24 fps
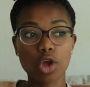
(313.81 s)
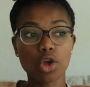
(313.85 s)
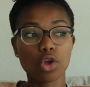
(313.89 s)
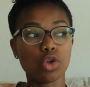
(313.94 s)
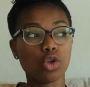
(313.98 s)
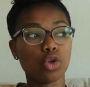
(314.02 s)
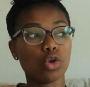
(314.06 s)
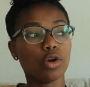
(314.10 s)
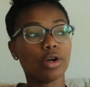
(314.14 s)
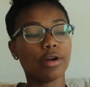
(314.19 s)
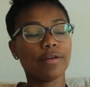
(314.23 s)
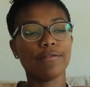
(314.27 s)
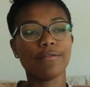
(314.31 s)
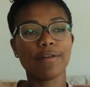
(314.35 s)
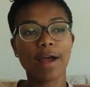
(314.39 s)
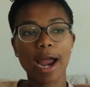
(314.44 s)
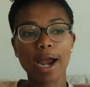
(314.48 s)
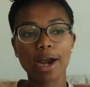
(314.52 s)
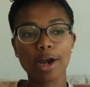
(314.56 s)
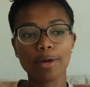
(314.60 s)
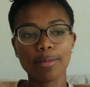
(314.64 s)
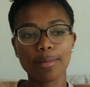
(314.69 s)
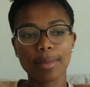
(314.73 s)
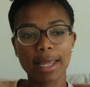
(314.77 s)
your
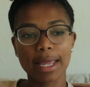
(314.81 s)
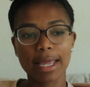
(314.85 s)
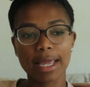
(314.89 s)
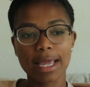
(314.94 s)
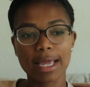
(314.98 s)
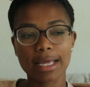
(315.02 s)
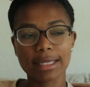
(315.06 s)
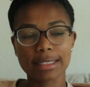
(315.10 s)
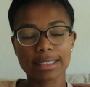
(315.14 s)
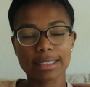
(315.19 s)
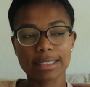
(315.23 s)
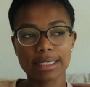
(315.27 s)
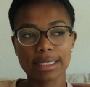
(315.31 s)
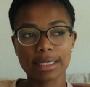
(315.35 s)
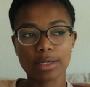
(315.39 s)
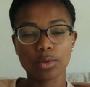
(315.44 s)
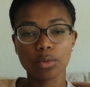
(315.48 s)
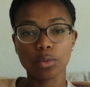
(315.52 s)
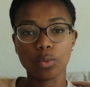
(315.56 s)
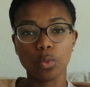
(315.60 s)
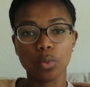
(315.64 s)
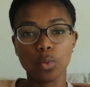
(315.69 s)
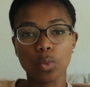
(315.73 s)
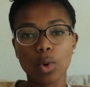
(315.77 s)
environment and see,
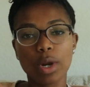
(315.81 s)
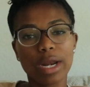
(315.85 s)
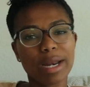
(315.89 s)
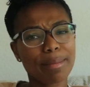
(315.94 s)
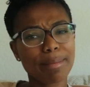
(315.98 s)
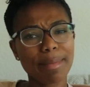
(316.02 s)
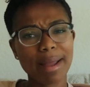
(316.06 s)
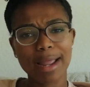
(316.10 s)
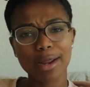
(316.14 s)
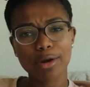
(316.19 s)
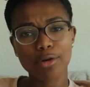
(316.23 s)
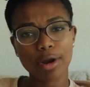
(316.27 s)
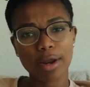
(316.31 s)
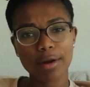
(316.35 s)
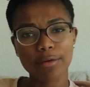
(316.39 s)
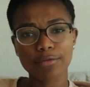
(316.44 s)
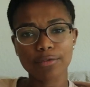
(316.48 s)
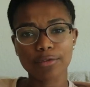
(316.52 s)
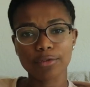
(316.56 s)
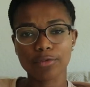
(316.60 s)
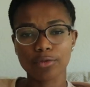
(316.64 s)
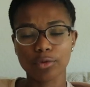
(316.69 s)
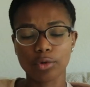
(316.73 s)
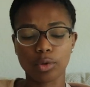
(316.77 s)
what am I
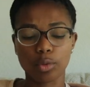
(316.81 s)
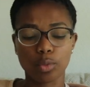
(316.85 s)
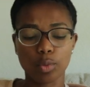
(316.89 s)
grateful for?